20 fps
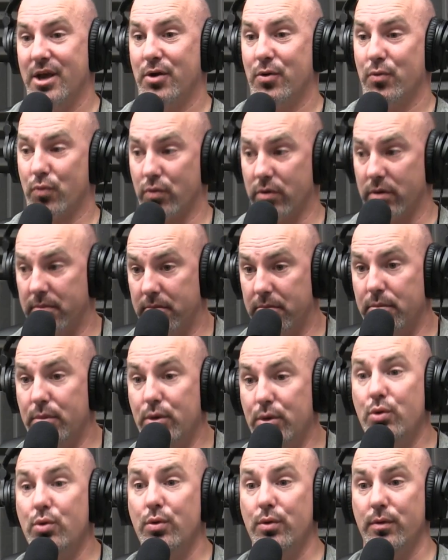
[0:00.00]

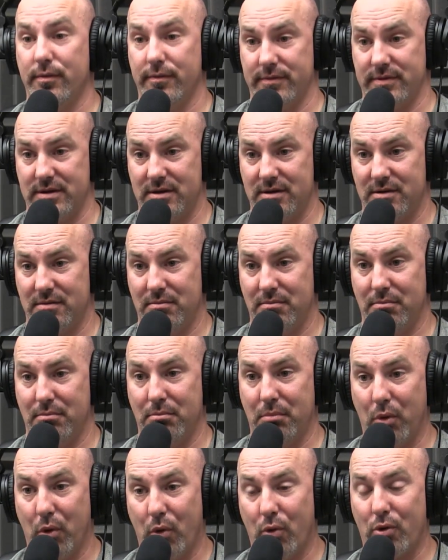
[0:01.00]
removed
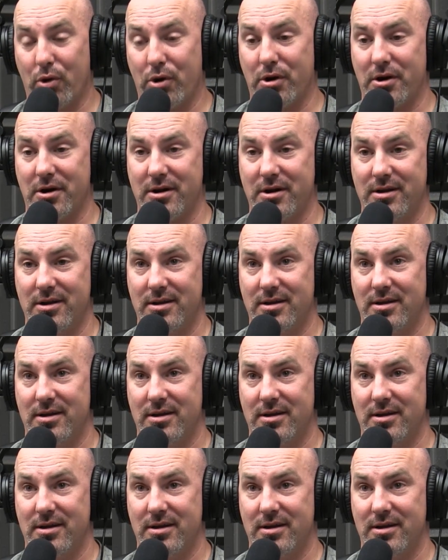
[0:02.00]
more